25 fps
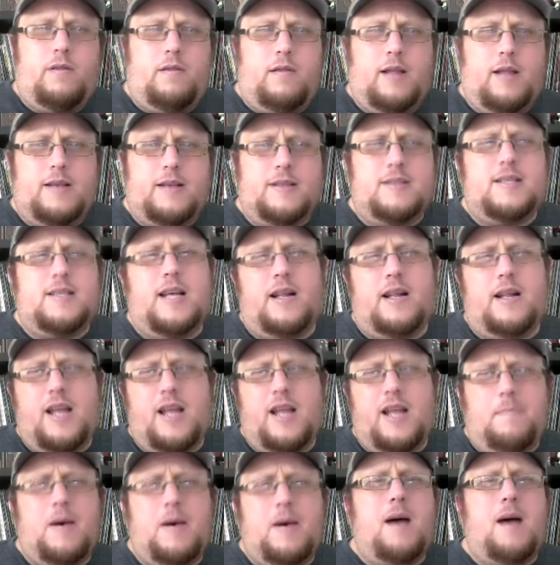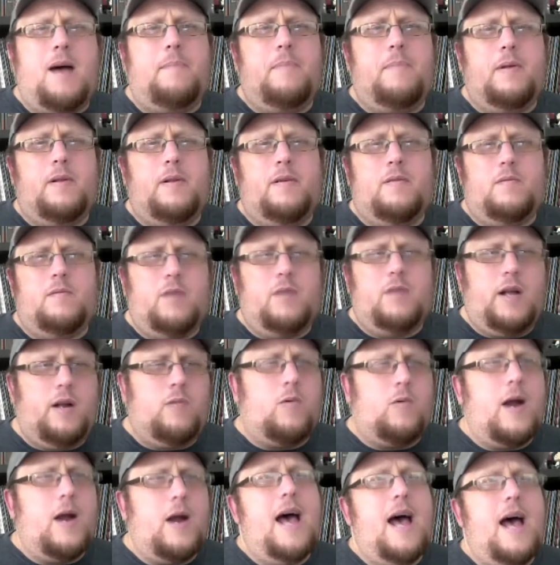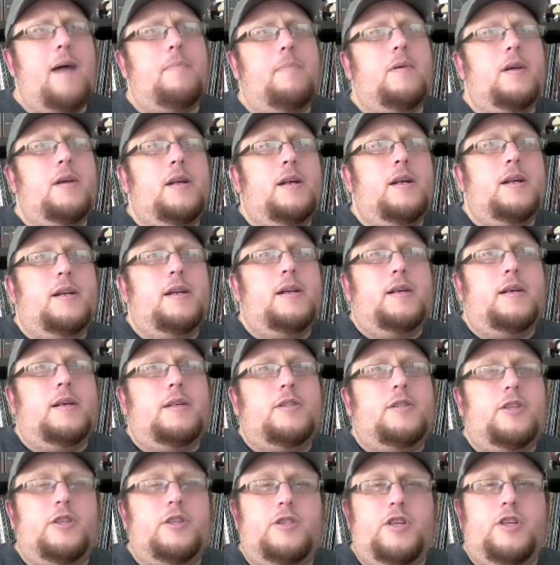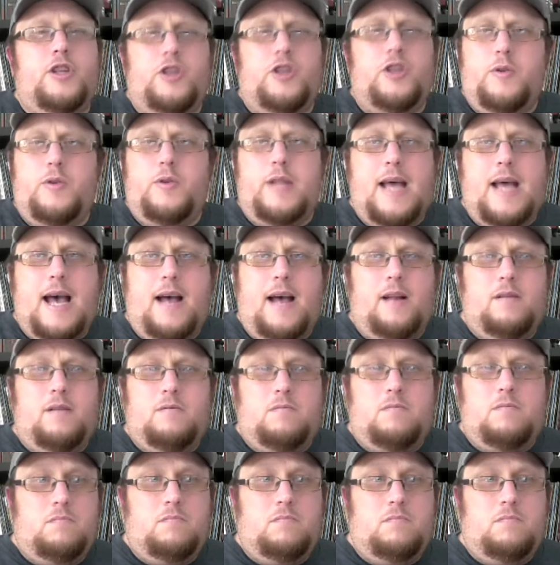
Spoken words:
as I said, hip hop and rap to do that.